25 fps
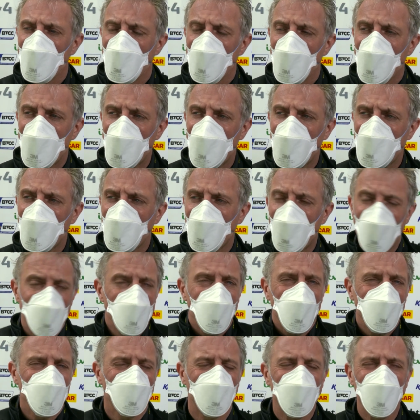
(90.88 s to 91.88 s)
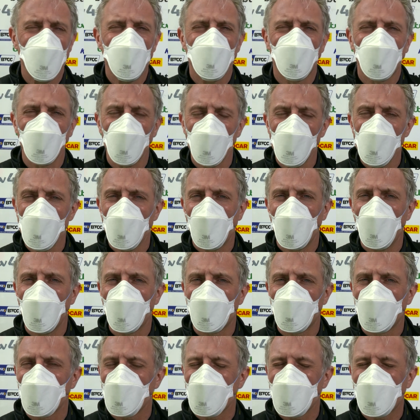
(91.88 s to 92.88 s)
am I still enjoying it?
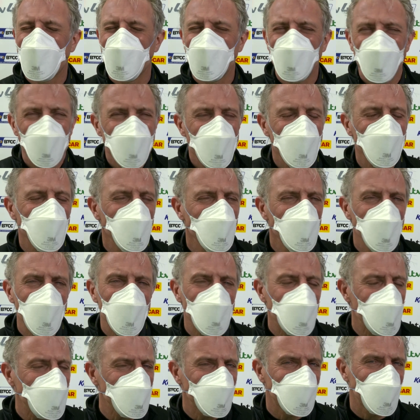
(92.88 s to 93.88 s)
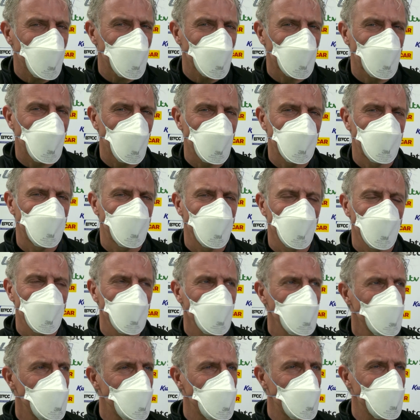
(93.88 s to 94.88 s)
Because you never really asked that question.
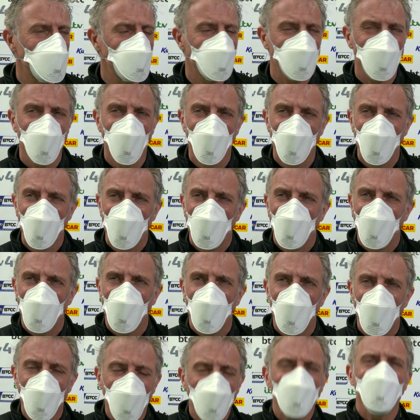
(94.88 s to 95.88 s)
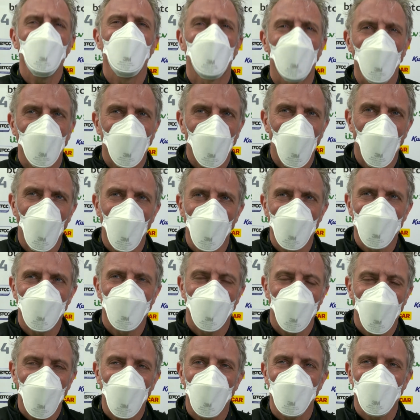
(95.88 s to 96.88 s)
And I wasn't surprised
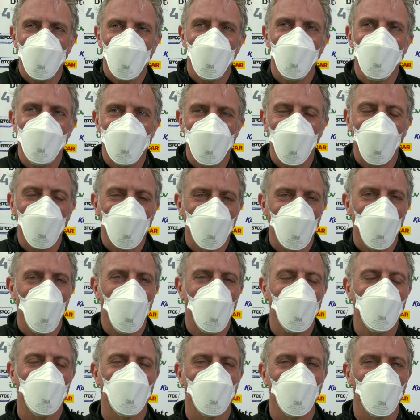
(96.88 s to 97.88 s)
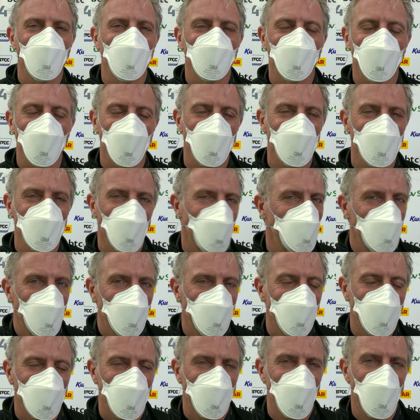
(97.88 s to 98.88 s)
that the ultimate answer was, I love
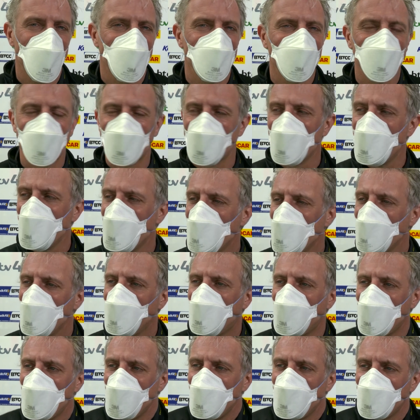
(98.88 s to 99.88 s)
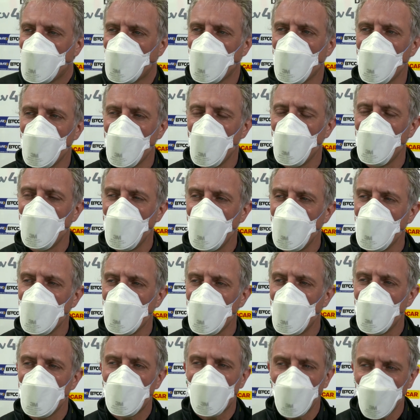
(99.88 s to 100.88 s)
it to bits. But it was a really
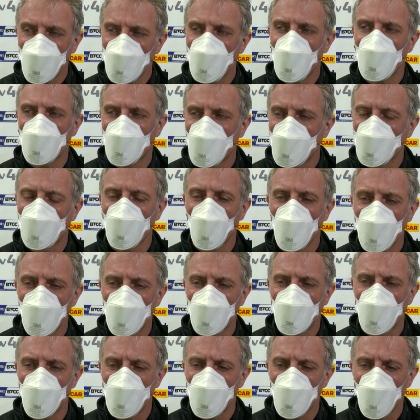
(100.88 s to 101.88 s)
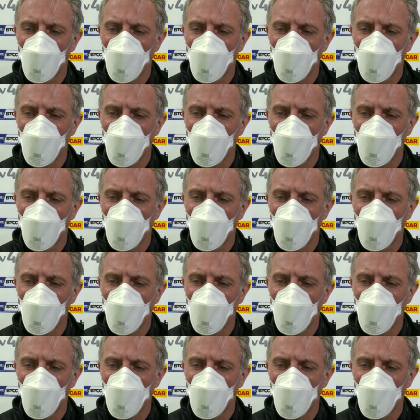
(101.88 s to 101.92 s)
interesting exercise to